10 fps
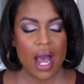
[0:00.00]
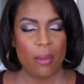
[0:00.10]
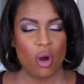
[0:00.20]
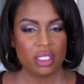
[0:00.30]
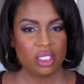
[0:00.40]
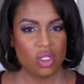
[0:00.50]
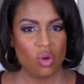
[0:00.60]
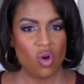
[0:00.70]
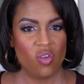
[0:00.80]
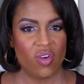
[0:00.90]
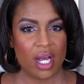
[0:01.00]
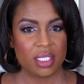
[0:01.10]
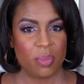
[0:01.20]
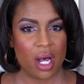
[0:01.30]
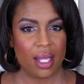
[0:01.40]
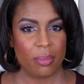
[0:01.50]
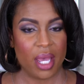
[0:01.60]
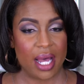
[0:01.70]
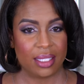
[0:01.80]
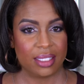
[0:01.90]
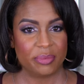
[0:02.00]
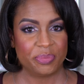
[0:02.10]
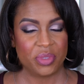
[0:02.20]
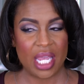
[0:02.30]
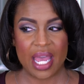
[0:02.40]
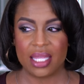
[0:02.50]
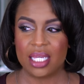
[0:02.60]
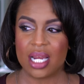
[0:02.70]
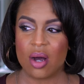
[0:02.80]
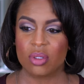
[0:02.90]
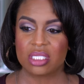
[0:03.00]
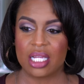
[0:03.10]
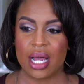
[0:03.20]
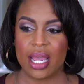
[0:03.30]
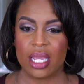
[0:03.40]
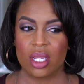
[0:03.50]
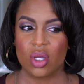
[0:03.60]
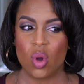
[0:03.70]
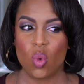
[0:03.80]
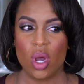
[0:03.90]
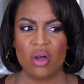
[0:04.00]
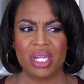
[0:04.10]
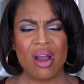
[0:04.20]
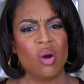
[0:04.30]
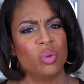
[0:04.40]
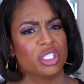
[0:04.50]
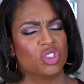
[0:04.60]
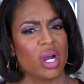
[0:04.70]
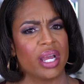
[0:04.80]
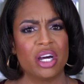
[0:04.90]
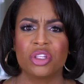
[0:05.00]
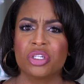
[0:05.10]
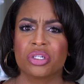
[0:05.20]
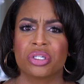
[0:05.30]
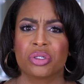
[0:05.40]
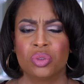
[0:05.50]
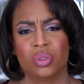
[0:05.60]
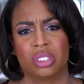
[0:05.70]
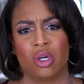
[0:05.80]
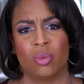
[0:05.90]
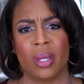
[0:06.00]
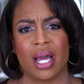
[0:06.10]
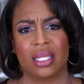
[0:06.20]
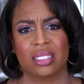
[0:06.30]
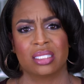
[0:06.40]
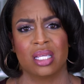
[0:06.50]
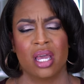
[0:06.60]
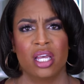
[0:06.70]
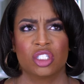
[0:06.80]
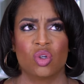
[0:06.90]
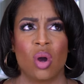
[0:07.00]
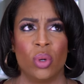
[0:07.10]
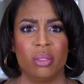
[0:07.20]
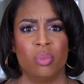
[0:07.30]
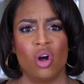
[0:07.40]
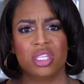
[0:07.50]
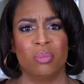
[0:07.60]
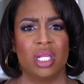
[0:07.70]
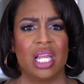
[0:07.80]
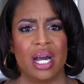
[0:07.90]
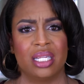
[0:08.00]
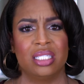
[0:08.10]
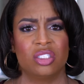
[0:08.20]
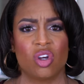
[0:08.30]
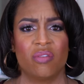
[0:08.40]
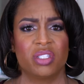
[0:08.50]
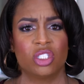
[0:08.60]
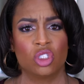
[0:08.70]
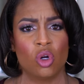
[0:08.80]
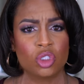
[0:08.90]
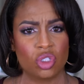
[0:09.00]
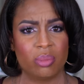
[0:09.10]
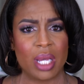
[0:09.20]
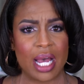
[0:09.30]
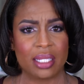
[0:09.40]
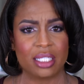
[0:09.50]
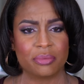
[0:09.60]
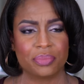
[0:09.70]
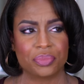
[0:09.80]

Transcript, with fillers: I bought the Stone Cold Fox palette. And then I was like, well, now I want to try other cool tone palettes. So I went and bought the Milani Soft and Sultry palette.